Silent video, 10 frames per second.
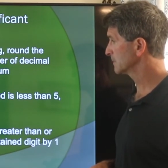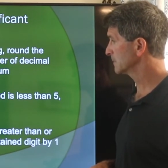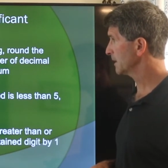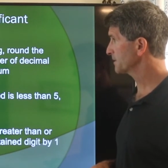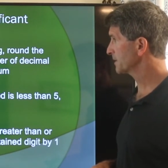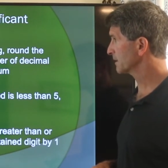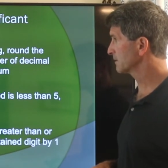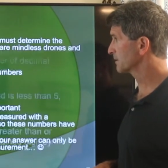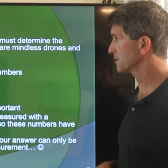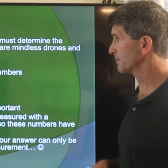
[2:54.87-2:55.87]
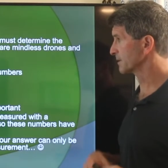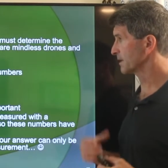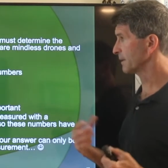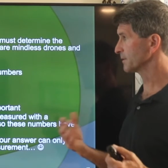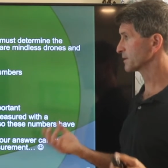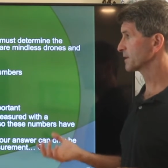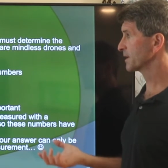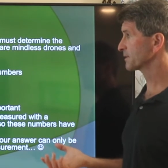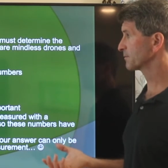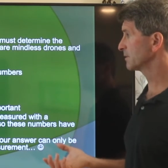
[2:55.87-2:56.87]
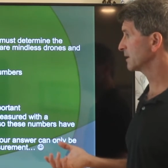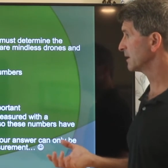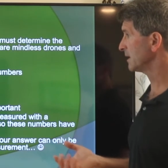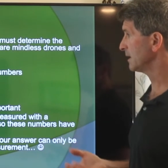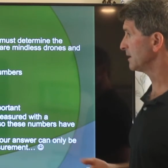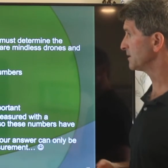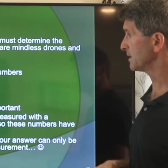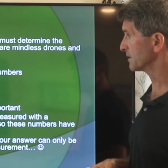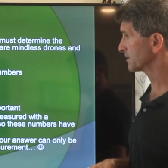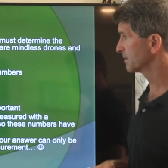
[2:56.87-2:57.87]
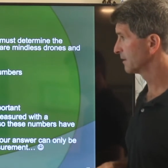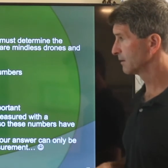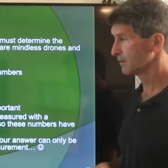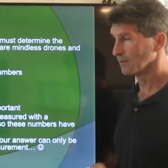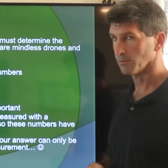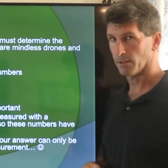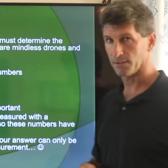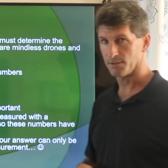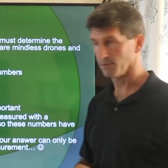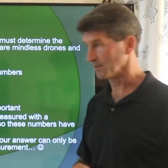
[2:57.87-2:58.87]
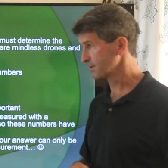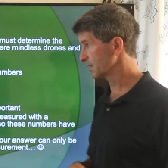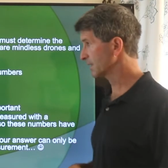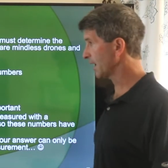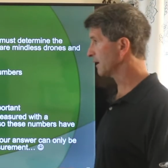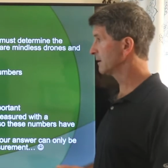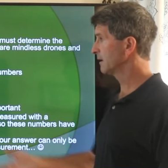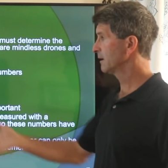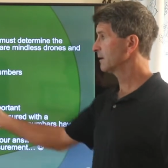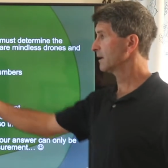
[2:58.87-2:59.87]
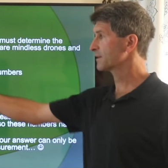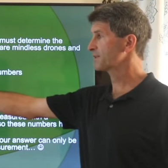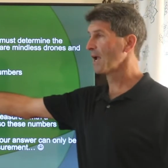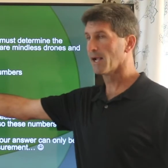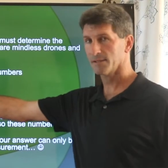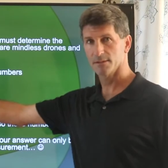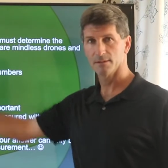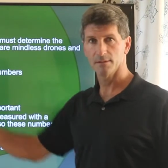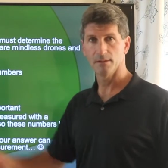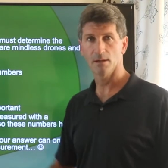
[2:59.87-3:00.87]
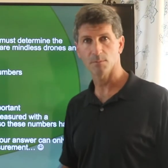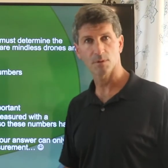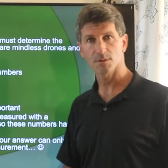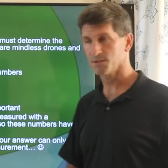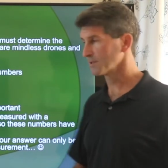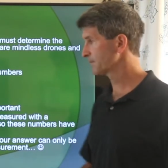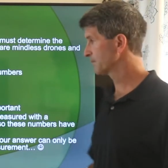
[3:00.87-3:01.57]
Let's take a look at some examples, because that's really the easiest way to do this. And again, exact numbers,